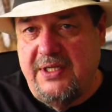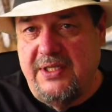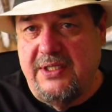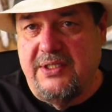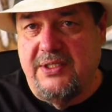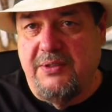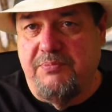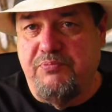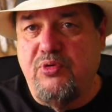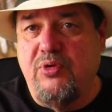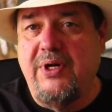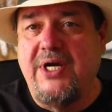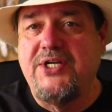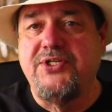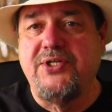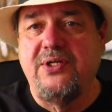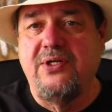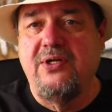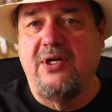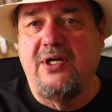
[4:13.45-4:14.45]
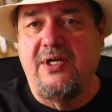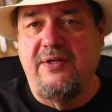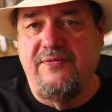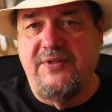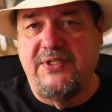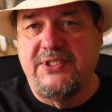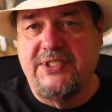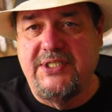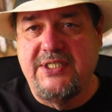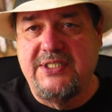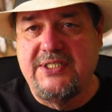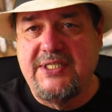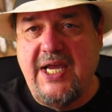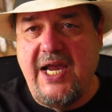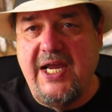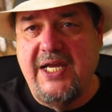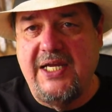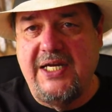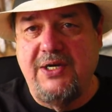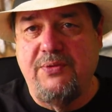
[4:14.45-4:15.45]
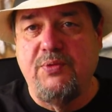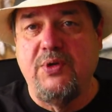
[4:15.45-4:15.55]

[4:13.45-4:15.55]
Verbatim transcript: The pressure of the society